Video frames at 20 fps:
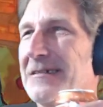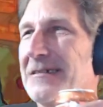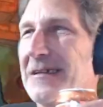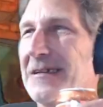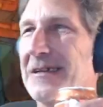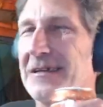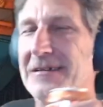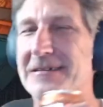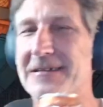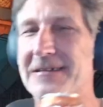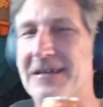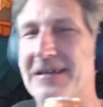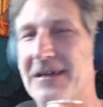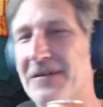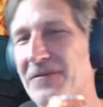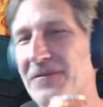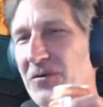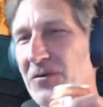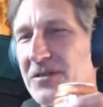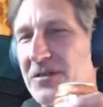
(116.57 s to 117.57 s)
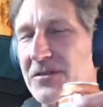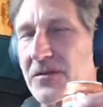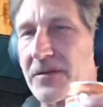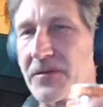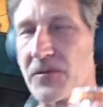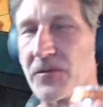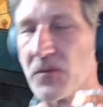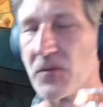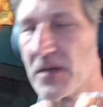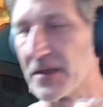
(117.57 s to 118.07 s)
And Forrest
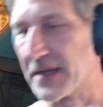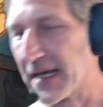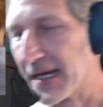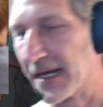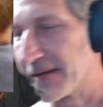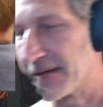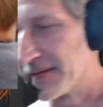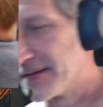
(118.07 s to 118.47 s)
Griffin won that